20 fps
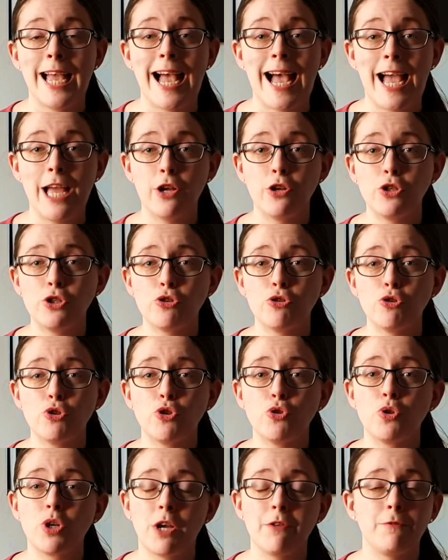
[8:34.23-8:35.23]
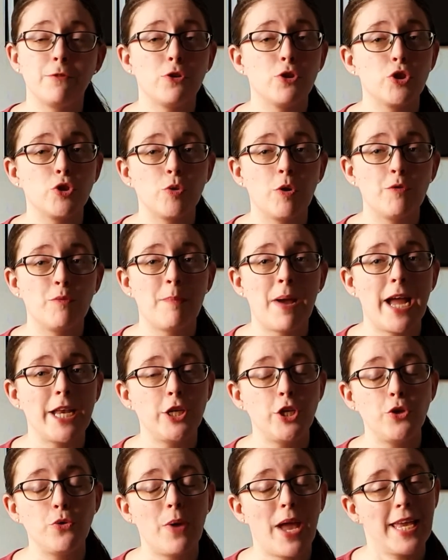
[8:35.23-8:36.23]
I also took a photo of my
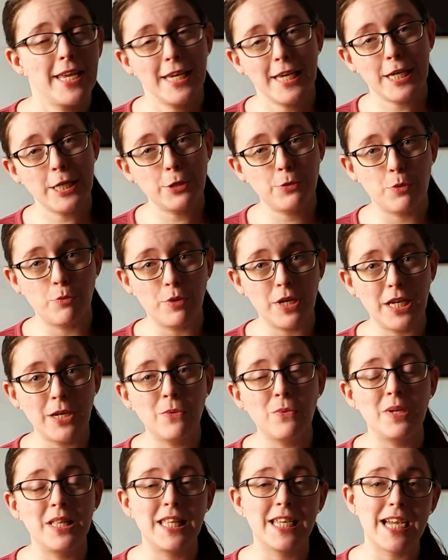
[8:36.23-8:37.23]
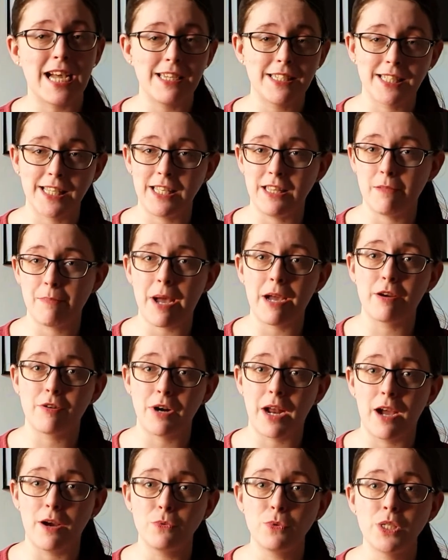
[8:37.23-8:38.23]
new engagement ring with the castle in the
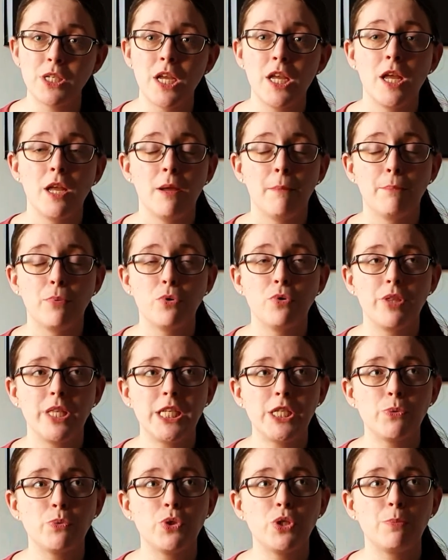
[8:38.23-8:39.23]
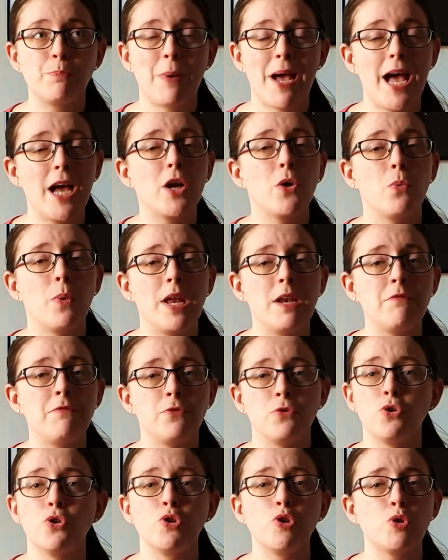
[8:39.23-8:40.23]
background, but this was back when
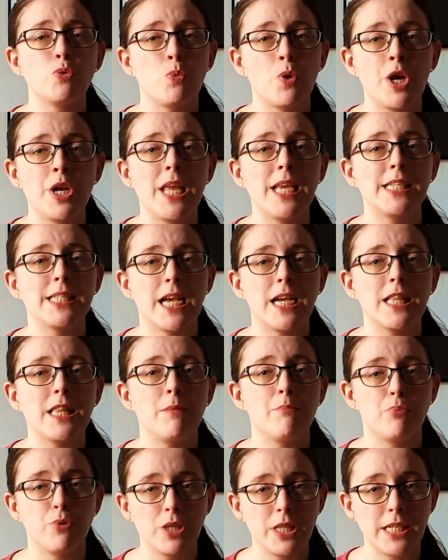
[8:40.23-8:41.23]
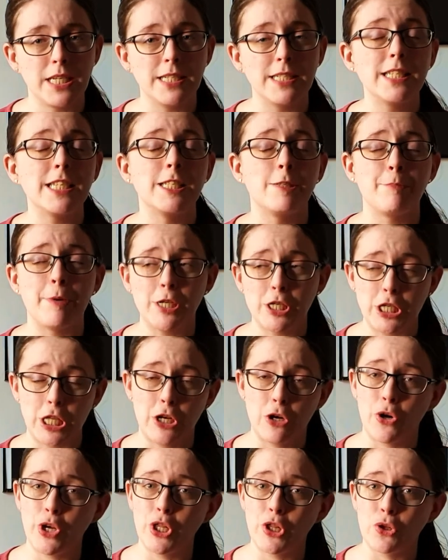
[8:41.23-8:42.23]
phones weren't exactly brilliant, especially
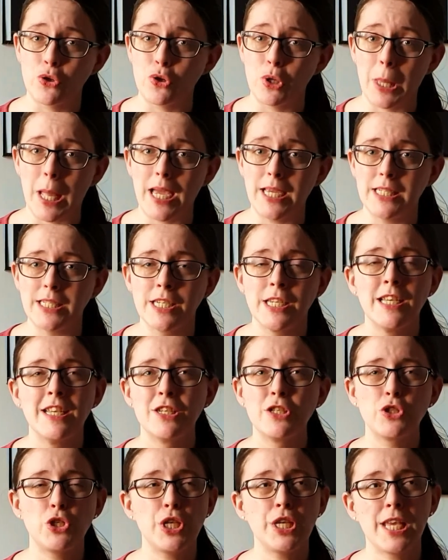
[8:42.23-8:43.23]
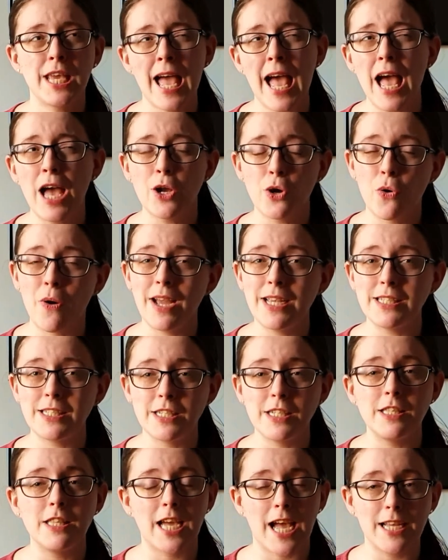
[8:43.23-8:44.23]
not in low light, so you can't quite
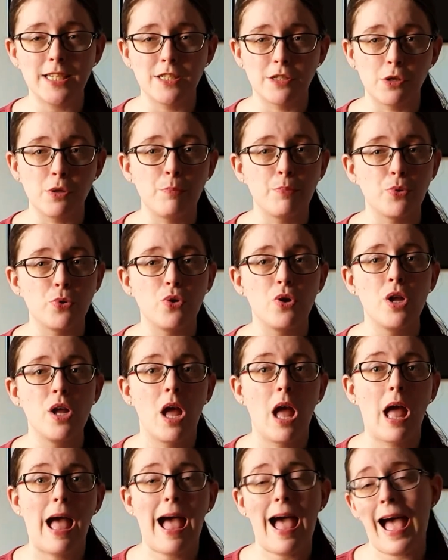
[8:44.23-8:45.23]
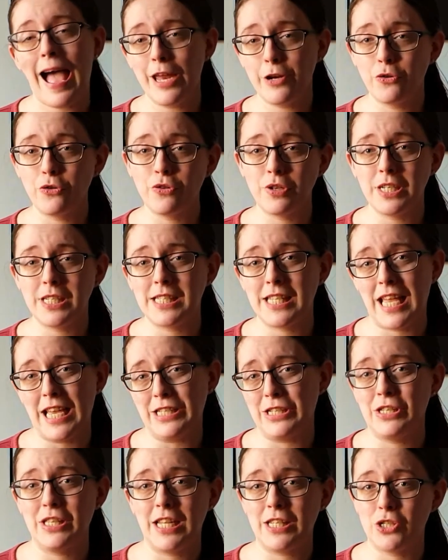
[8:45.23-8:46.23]
see the castle, but I know that it's
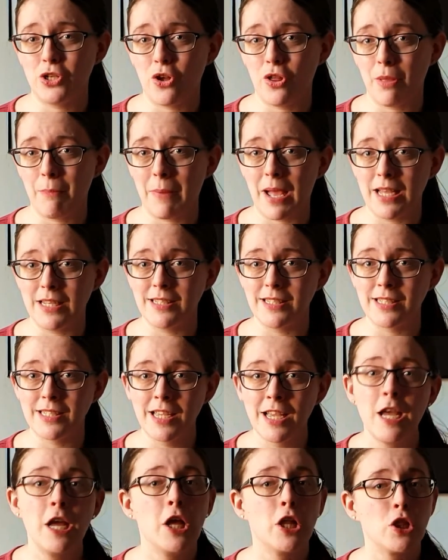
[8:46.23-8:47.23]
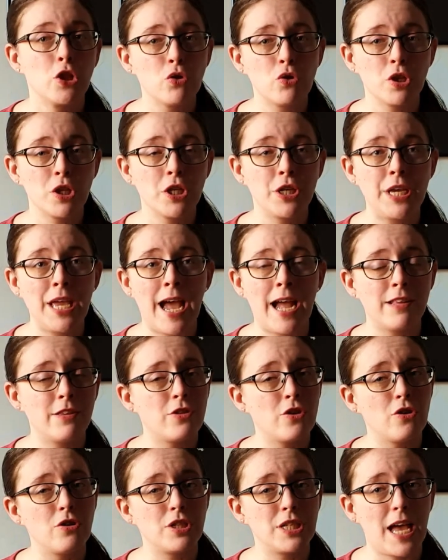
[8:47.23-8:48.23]
there, so that's all that matters. Luckily, I'd
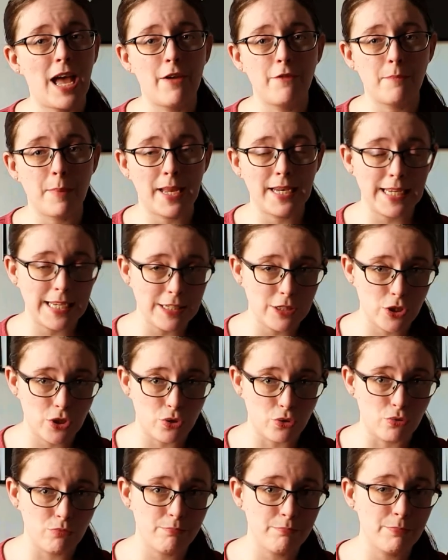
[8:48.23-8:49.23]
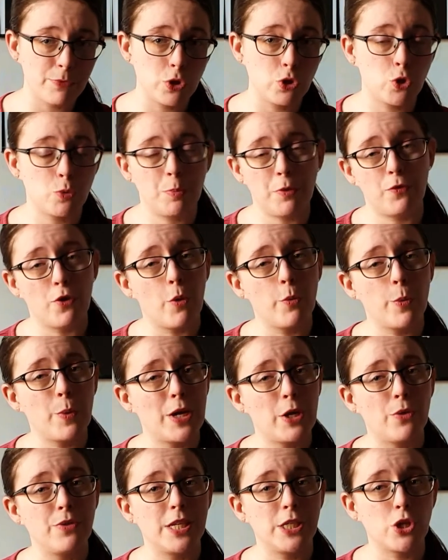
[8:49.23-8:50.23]
thought to have my nails done just before we
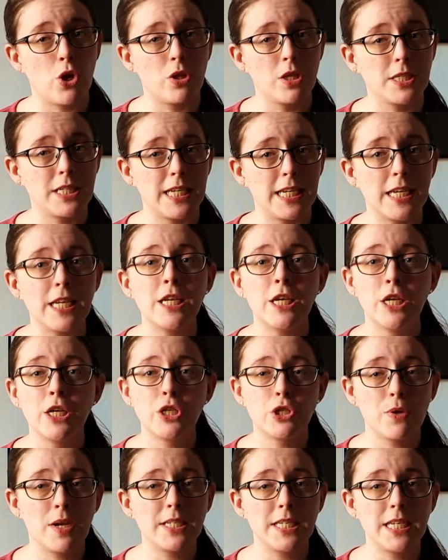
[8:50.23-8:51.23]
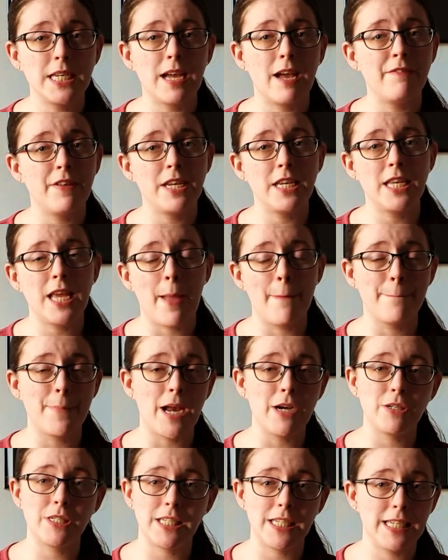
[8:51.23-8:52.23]
went on this holiday, so I didn't have any
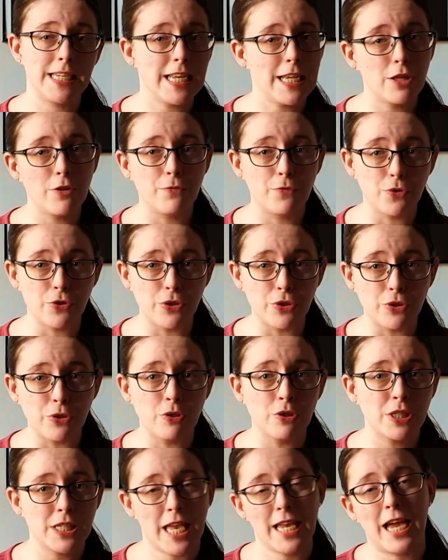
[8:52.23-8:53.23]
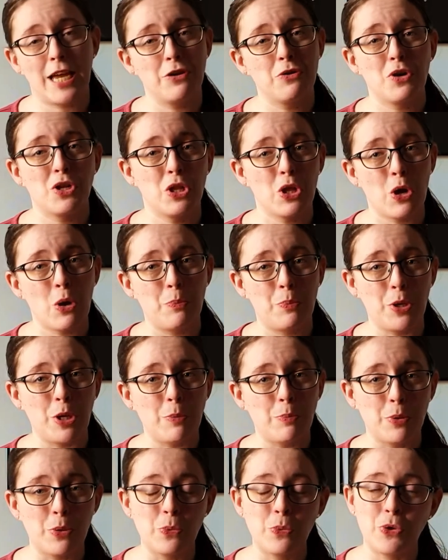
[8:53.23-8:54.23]
embarrassing nail photos like I know a lot of
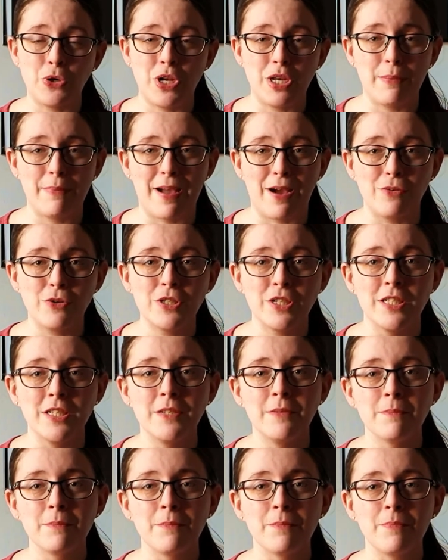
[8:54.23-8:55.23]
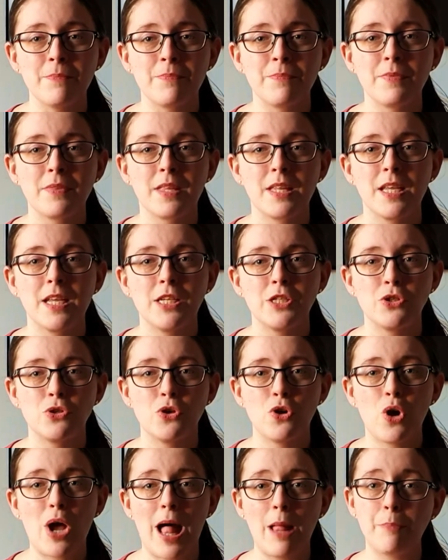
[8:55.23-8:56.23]
people worry about.
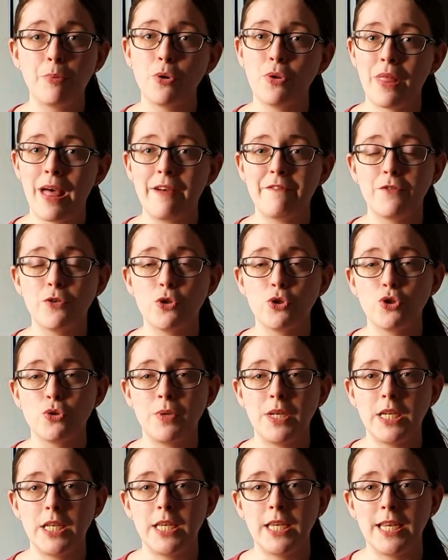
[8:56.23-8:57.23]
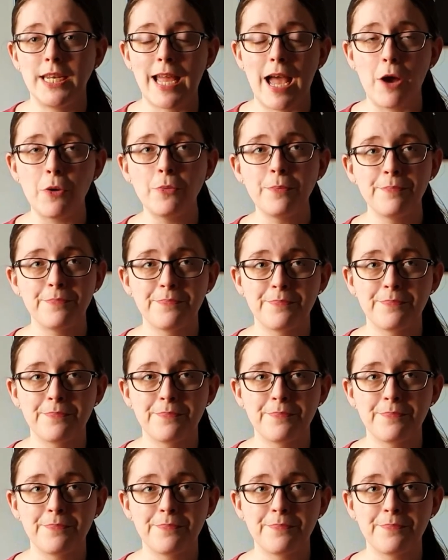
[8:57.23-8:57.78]
So I'll put that photo in here now.